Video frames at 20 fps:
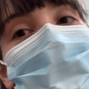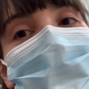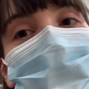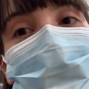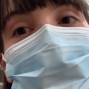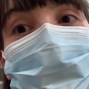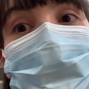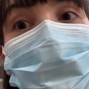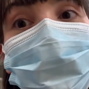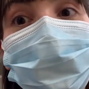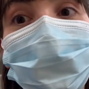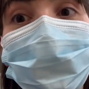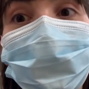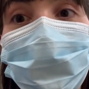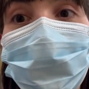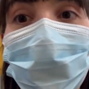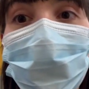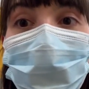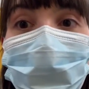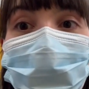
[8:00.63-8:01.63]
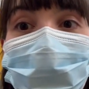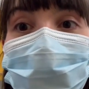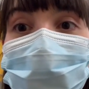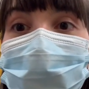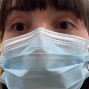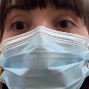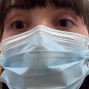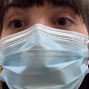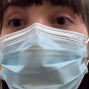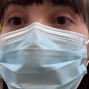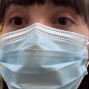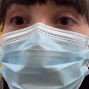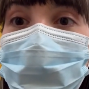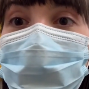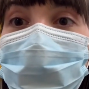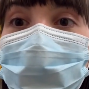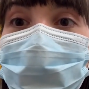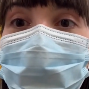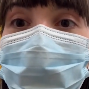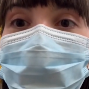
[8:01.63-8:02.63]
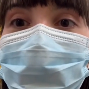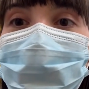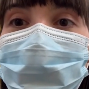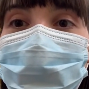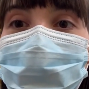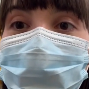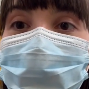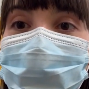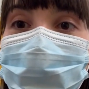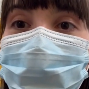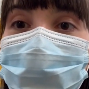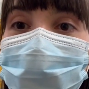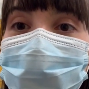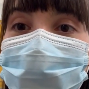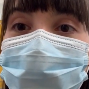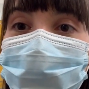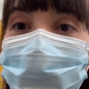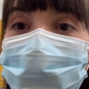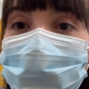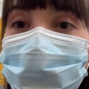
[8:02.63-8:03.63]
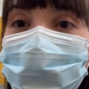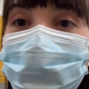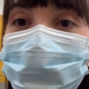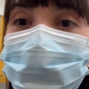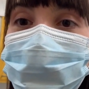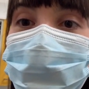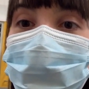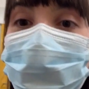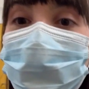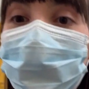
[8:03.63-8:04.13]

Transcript: He was a wriggly little 4-year-old, so it was quite difficult to put